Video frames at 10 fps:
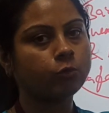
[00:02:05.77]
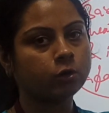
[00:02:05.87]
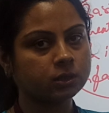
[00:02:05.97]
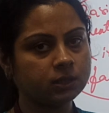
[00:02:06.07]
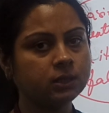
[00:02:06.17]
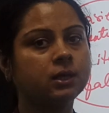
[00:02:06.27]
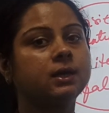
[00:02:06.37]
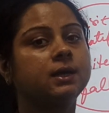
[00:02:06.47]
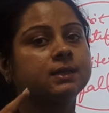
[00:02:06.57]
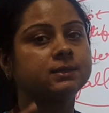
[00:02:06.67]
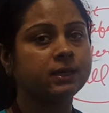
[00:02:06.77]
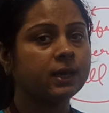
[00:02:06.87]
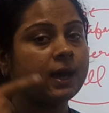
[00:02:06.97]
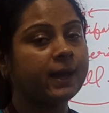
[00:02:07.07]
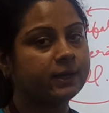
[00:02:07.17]
model,
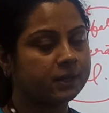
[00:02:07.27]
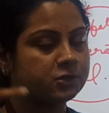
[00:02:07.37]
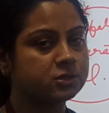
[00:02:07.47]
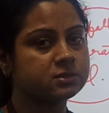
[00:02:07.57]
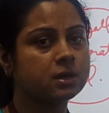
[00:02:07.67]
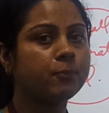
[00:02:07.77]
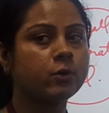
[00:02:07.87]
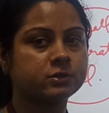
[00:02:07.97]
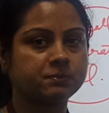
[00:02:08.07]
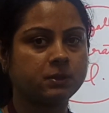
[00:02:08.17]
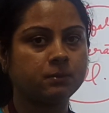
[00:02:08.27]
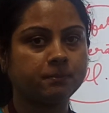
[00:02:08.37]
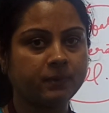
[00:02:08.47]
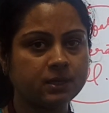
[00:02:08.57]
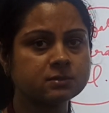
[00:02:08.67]
the iterations are
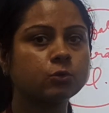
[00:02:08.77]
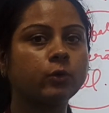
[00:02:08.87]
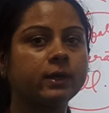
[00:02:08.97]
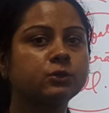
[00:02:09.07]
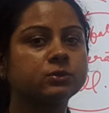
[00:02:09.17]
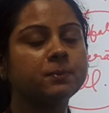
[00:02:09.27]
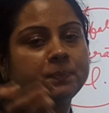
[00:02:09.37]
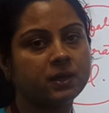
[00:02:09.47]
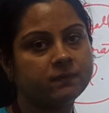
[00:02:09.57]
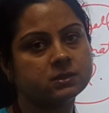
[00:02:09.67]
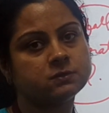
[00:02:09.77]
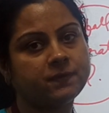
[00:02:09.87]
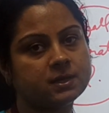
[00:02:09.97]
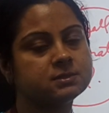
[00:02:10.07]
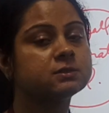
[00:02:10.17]
possible, means going to the previous
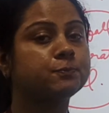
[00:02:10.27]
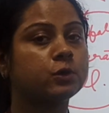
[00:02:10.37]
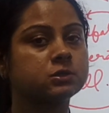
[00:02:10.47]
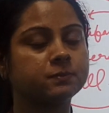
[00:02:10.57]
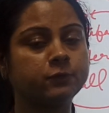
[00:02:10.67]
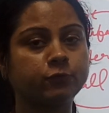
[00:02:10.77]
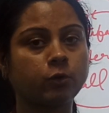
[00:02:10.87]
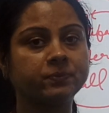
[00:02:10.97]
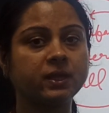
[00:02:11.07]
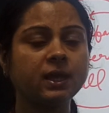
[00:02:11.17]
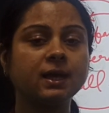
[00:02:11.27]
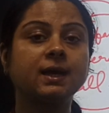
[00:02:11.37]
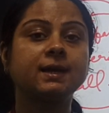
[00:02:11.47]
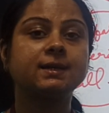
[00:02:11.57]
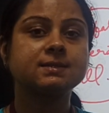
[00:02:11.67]
phase is possible from the
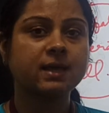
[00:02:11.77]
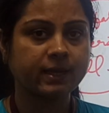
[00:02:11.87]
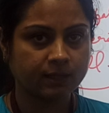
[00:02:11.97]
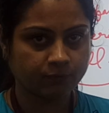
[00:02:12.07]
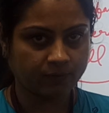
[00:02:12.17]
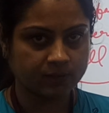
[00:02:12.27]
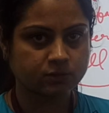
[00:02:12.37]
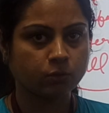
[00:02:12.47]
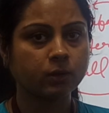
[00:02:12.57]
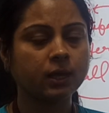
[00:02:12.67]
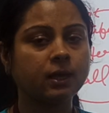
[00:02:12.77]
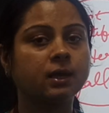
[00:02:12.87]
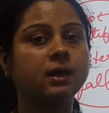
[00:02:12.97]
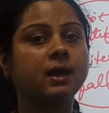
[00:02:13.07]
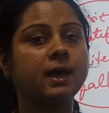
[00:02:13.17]
designing phase.
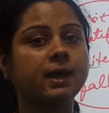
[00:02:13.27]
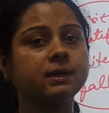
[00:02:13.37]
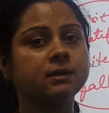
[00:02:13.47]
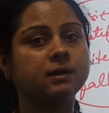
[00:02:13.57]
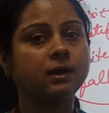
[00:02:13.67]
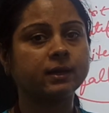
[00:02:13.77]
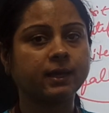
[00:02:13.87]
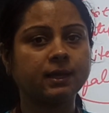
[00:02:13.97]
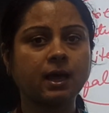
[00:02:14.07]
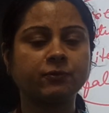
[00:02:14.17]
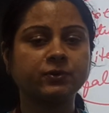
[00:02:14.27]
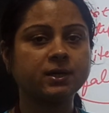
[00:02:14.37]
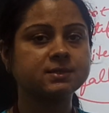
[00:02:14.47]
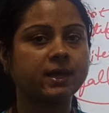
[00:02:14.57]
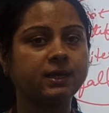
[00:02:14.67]
Okay, and again after
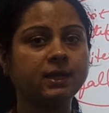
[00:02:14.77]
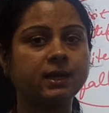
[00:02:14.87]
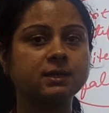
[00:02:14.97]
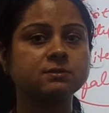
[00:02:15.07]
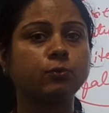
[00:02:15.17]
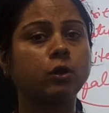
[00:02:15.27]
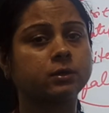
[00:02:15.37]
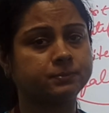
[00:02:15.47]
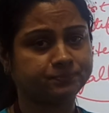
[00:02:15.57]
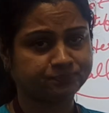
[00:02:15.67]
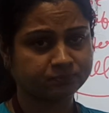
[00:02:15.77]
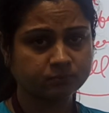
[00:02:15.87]
designing it is what?